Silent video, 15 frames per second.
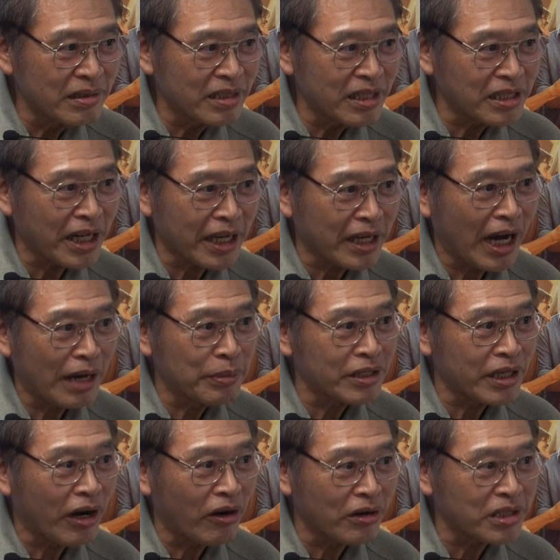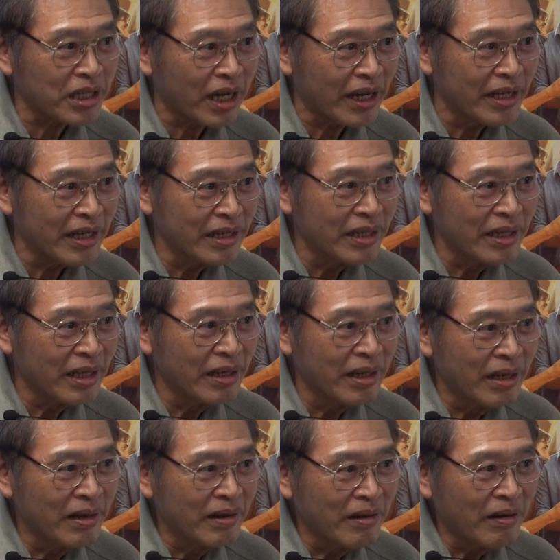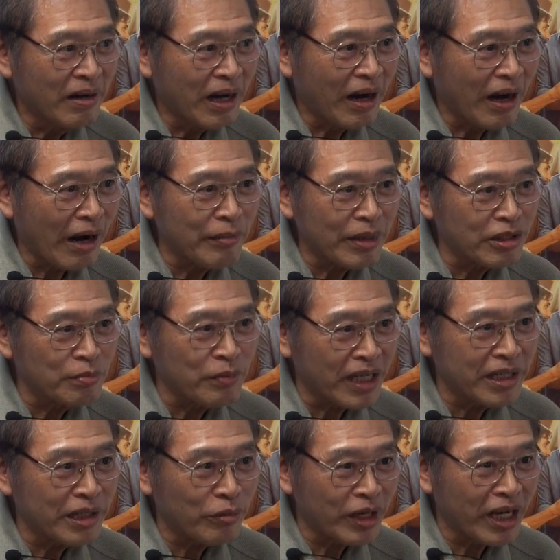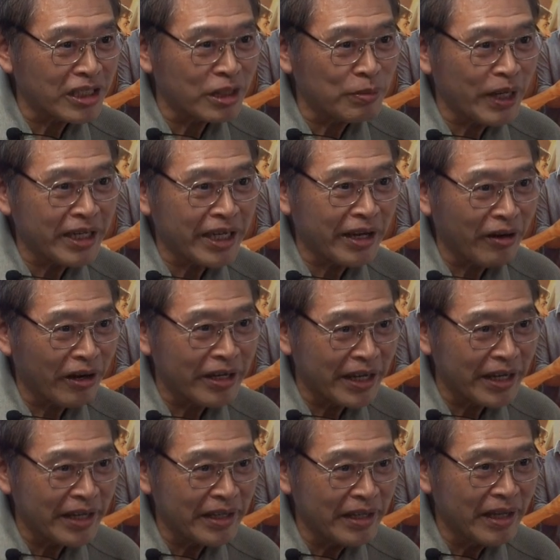Just like carbon dioxide, how much money we are spending on it.